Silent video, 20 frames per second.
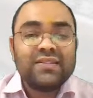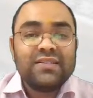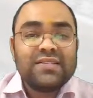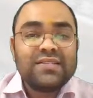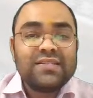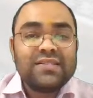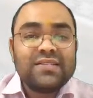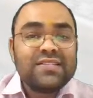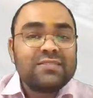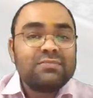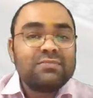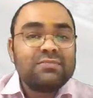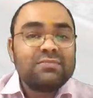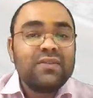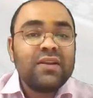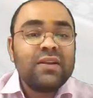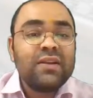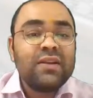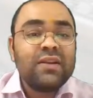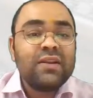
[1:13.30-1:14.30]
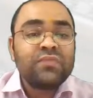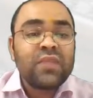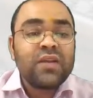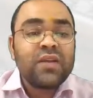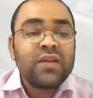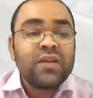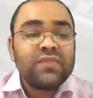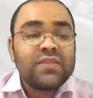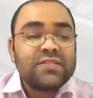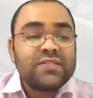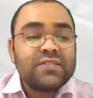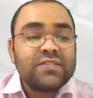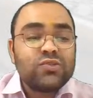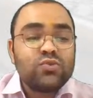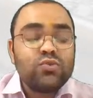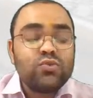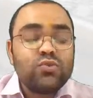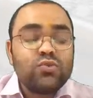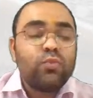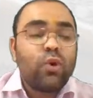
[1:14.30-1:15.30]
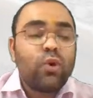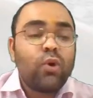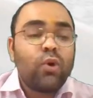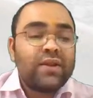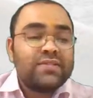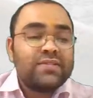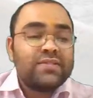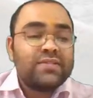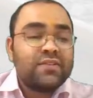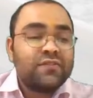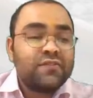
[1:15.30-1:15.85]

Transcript: distance between these two points,